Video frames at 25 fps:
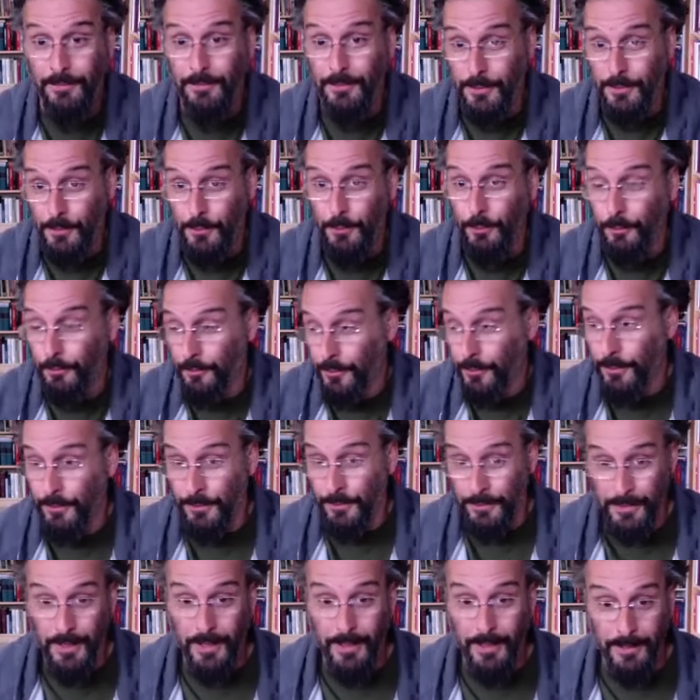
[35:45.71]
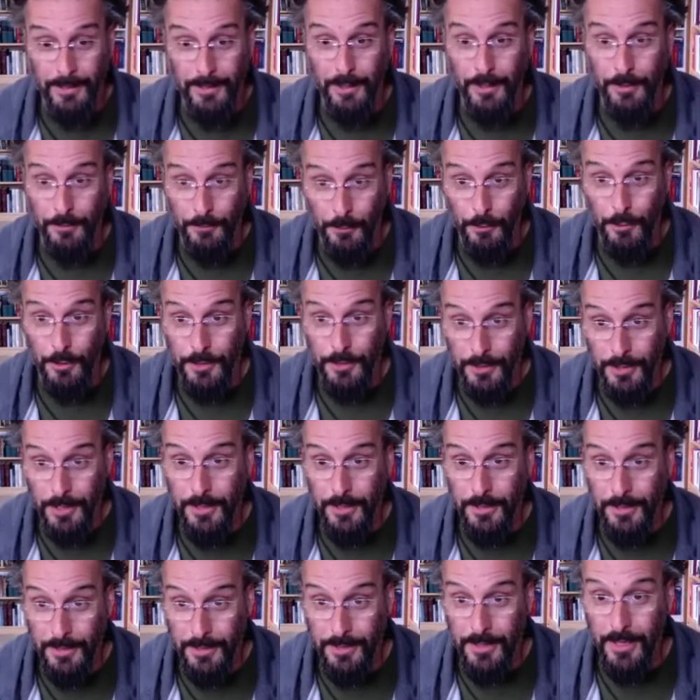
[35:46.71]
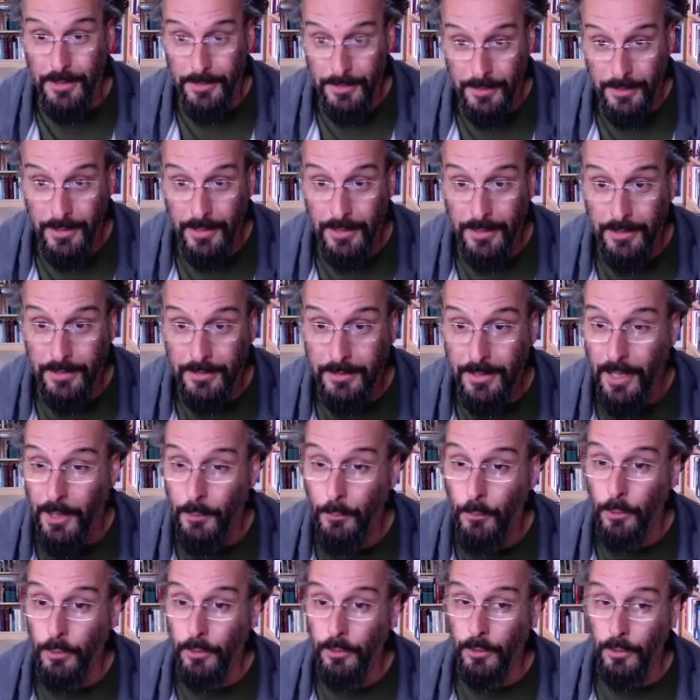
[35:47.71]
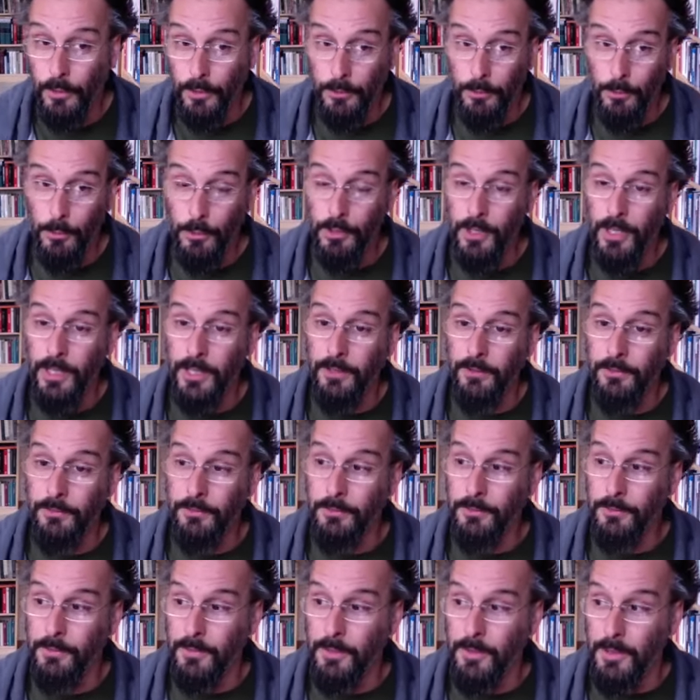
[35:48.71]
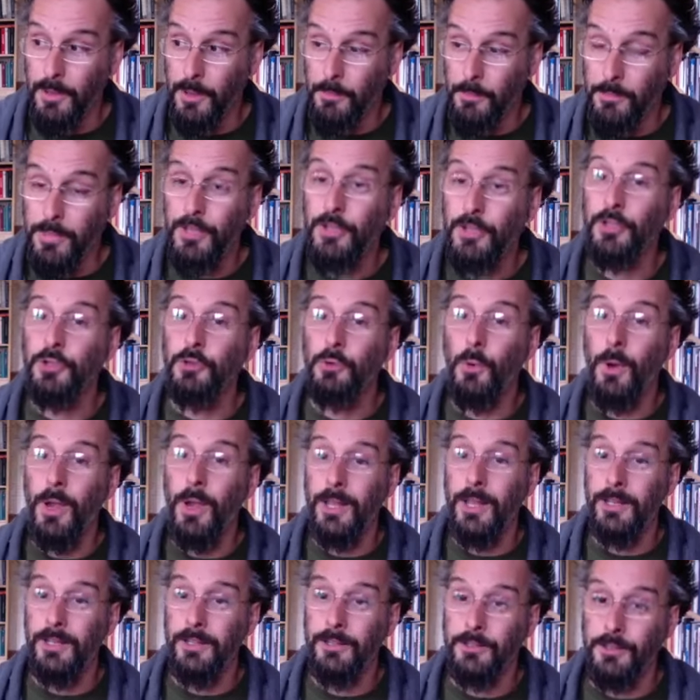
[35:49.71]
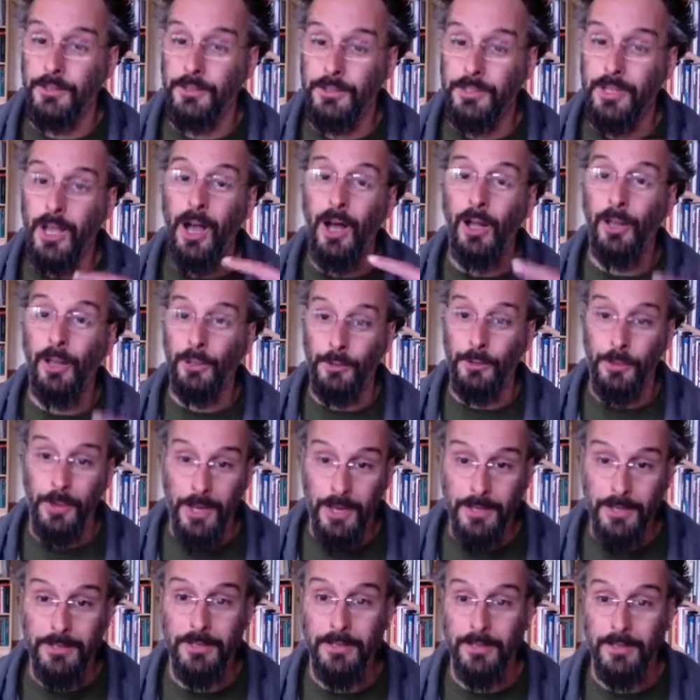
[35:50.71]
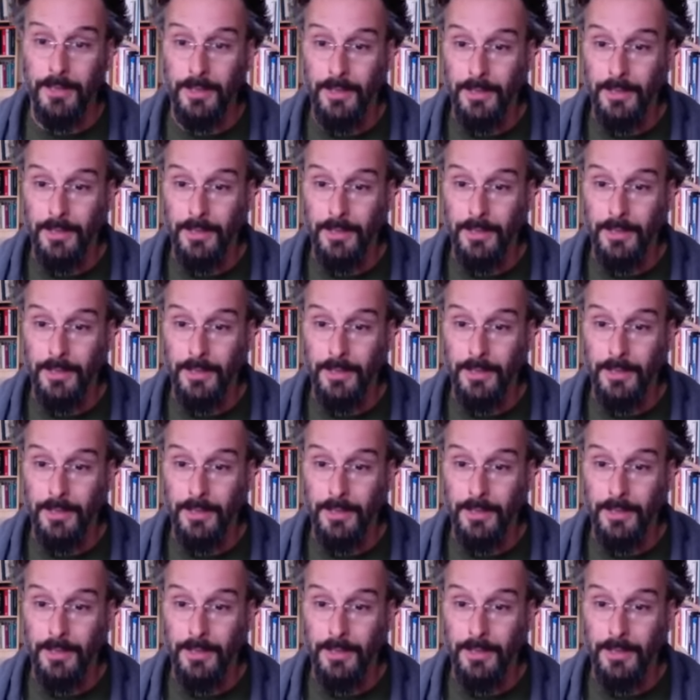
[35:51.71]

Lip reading: School feels like an unfortunate necessity, and we're kind of habituated to tolerate